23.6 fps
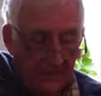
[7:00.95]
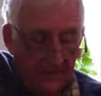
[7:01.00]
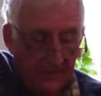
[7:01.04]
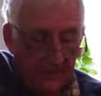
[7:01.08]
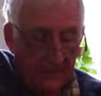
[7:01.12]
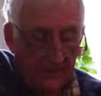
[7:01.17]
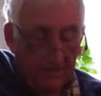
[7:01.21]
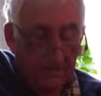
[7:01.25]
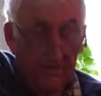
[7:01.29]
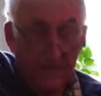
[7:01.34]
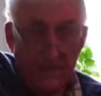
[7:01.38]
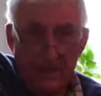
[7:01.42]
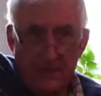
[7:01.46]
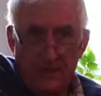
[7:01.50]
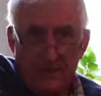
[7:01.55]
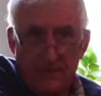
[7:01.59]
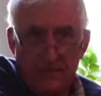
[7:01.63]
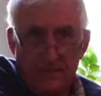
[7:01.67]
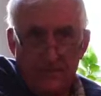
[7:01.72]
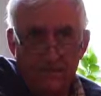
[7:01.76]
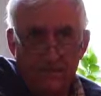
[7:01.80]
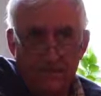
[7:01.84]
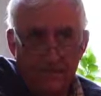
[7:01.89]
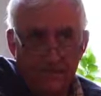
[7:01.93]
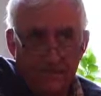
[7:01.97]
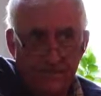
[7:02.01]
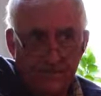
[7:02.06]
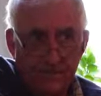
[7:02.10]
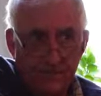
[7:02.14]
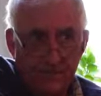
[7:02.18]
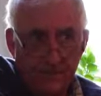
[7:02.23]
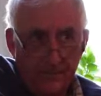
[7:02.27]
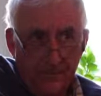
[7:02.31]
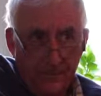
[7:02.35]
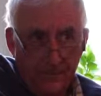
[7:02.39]
Doug Peckham
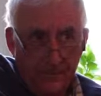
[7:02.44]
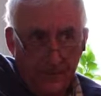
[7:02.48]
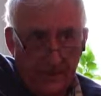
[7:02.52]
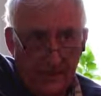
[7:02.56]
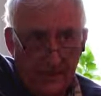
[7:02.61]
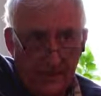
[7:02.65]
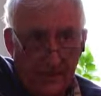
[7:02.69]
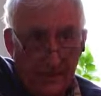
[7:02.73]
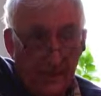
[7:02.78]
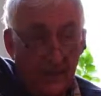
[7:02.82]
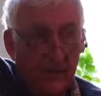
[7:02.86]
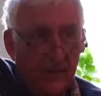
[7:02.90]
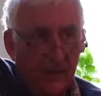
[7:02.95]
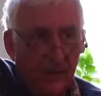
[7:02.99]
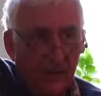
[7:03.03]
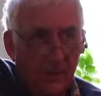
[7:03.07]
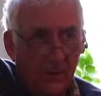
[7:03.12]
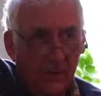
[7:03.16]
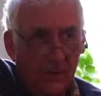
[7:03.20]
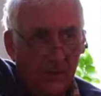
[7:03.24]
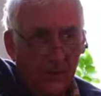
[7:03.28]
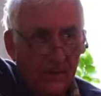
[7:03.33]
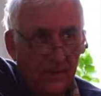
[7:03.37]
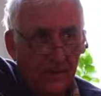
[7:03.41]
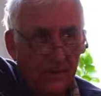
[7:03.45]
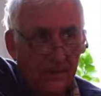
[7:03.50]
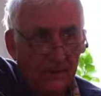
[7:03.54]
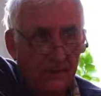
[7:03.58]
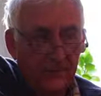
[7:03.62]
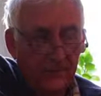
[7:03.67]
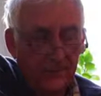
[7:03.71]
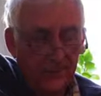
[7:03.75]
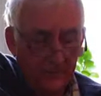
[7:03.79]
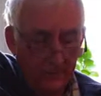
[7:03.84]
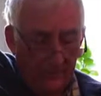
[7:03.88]
came along
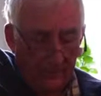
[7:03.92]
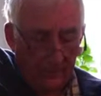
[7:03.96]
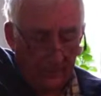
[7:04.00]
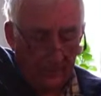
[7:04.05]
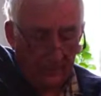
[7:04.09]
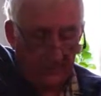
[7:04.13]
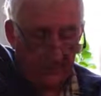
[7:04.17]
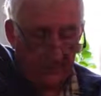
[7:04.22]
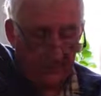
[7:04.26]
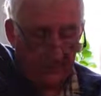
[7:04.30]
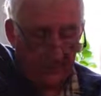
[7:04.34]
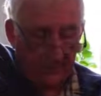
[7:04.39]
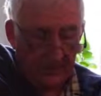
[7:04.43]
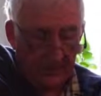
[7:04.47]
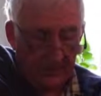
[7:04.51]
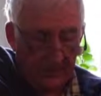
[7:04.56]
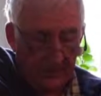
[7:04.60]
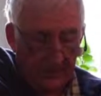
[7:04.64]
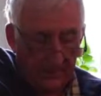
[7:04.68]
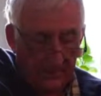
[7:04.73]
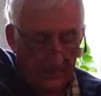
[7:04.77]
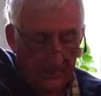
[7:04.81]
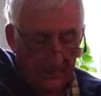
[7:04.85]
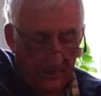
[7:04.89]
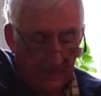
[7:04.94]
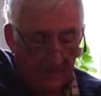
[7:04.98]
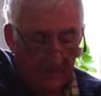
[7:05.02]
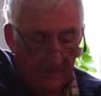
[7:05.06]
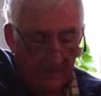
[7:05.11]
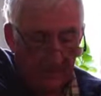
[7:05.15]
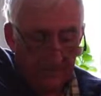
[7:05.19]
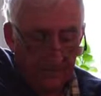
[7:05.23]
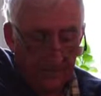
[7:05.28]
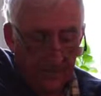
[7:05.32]
and tried to shake it all up,